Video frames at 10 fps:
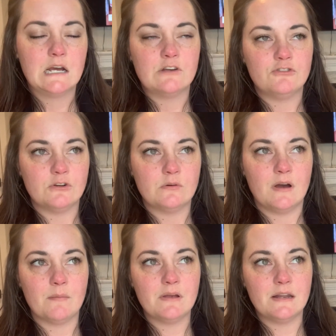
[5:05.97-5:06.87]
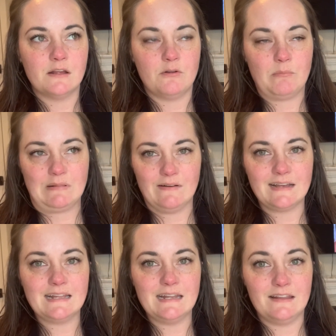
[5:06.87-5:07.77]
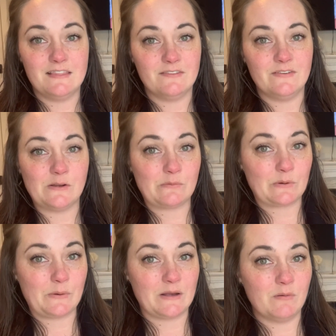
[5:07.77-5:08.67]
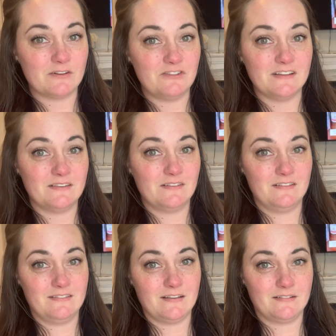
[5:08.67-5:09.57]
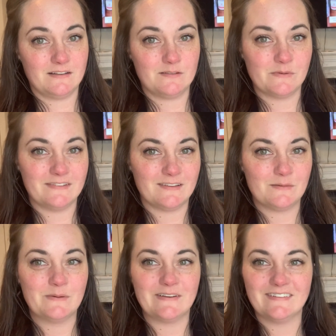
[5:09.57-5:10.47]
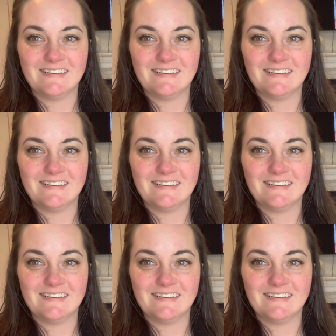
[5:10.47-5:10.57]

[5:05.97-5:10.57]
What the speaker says: So I'm gonna plug in this video real quick to watch this customer testimonial.